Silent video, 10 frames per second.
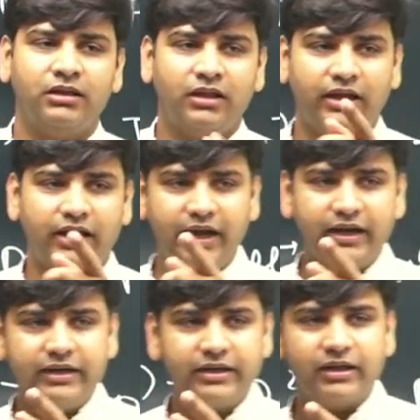
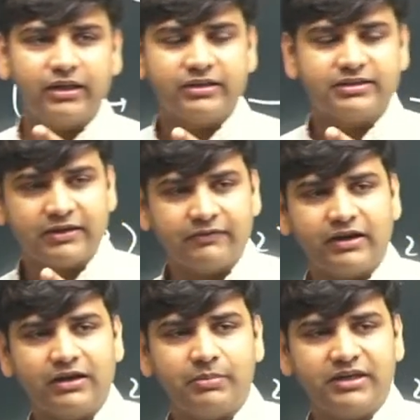and several
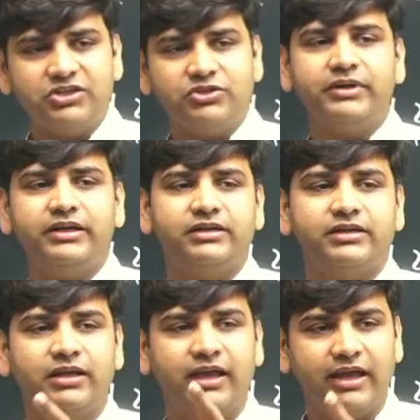punishment
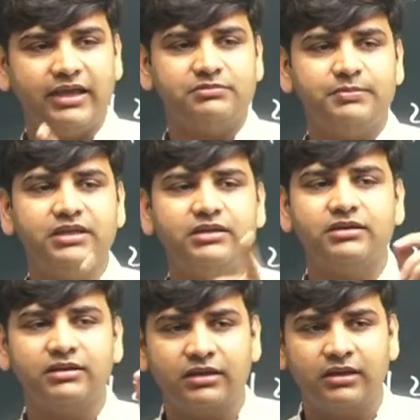has been
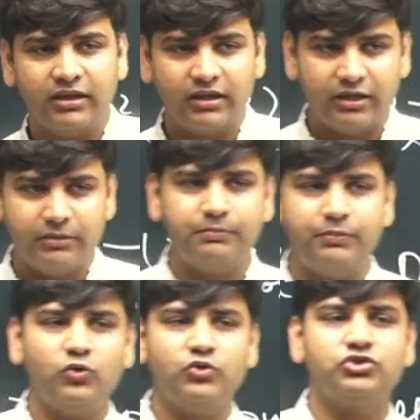
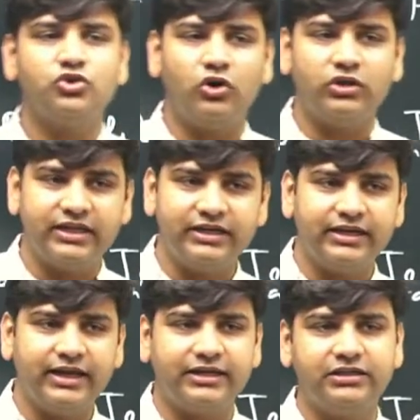imposed on that
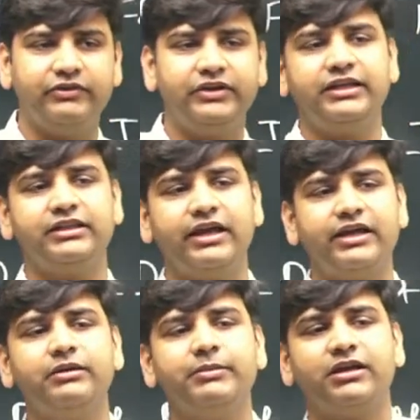activity, then
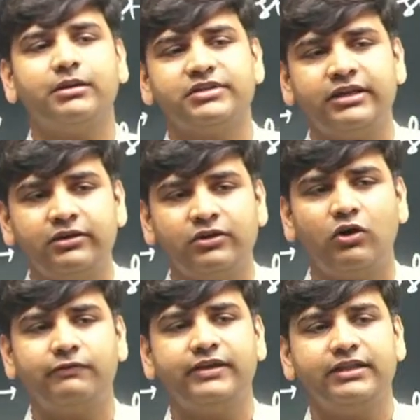it becomes an
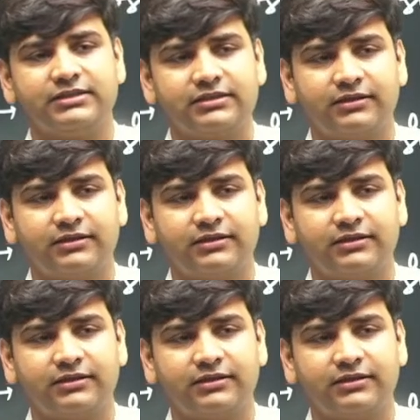offense.